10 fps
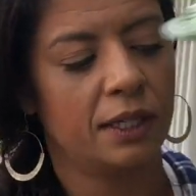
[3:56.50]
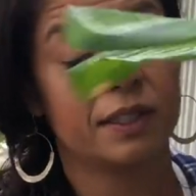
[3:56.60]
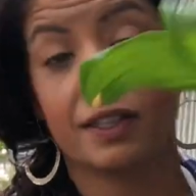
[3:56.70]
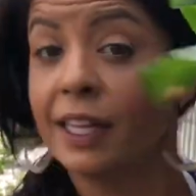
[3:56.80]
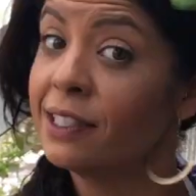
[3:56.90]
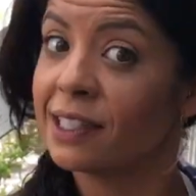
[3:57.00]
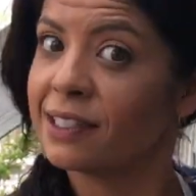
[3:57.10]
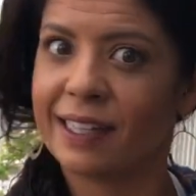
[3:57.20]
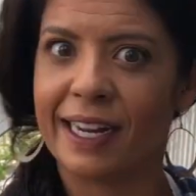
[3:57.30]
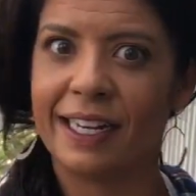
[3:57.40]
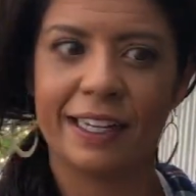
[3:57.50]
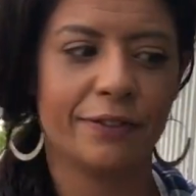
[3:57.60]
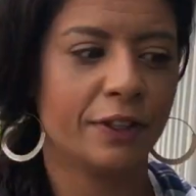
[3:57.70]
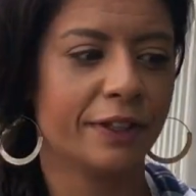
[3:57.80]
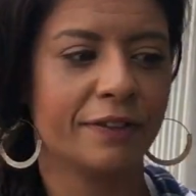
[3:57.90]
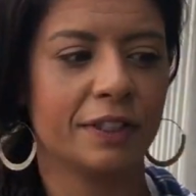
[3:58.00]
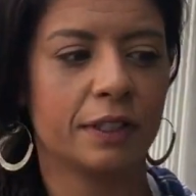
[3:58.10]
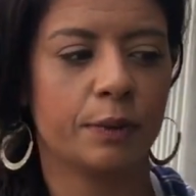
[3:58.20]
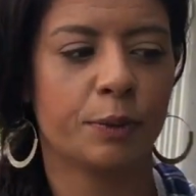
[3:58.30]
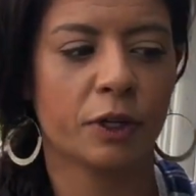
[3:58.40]
So that's exciting if you live in a
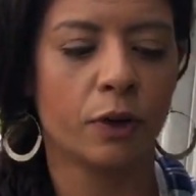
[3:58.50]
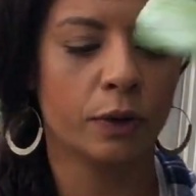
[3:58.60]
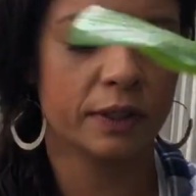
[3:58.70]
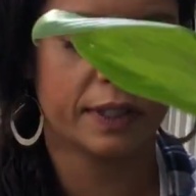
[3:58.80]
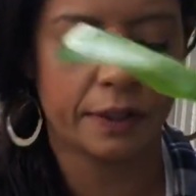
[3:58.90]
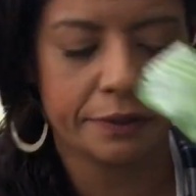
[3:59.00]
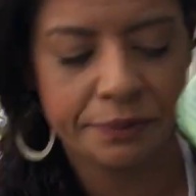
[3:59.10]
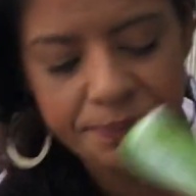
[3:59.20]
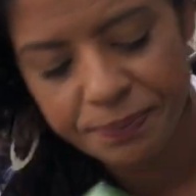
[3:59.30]
super cold zone.